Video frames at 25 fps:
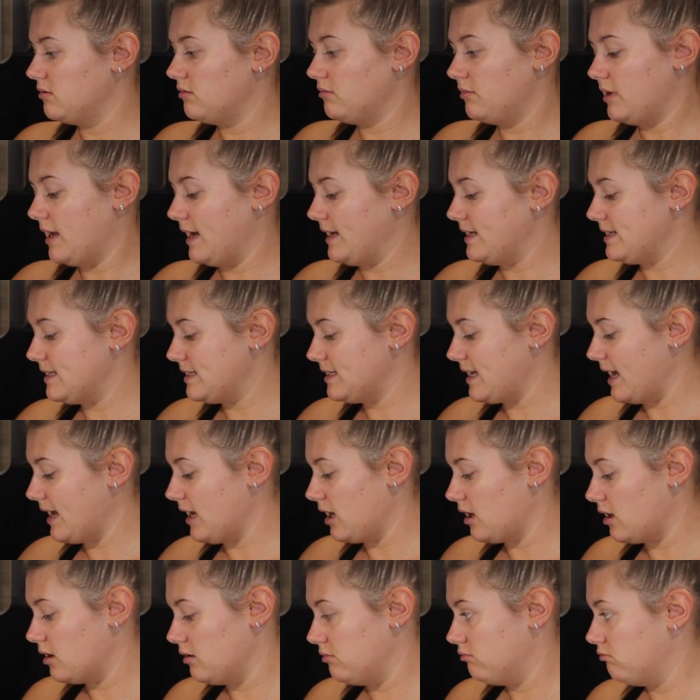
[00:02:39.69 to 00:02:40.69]
Nice
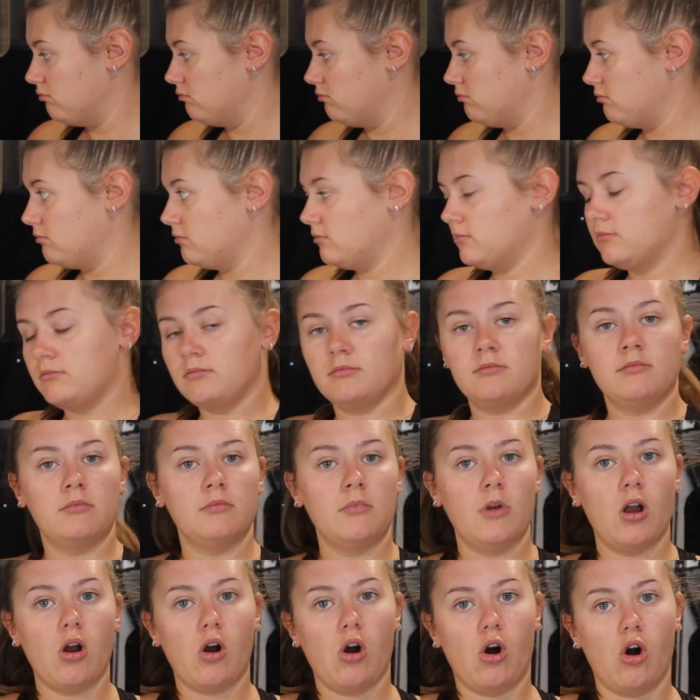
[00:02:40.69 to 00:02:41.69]
sink,
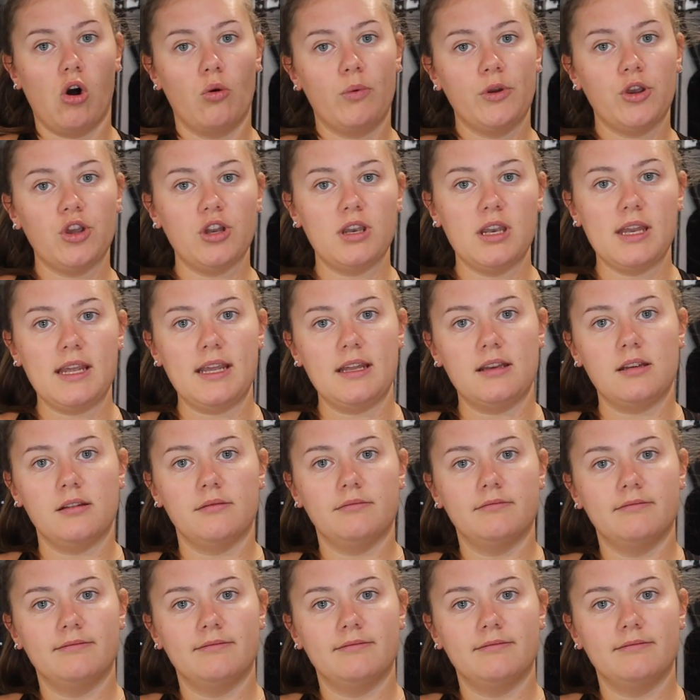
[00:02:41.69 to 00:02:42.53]
all we could need.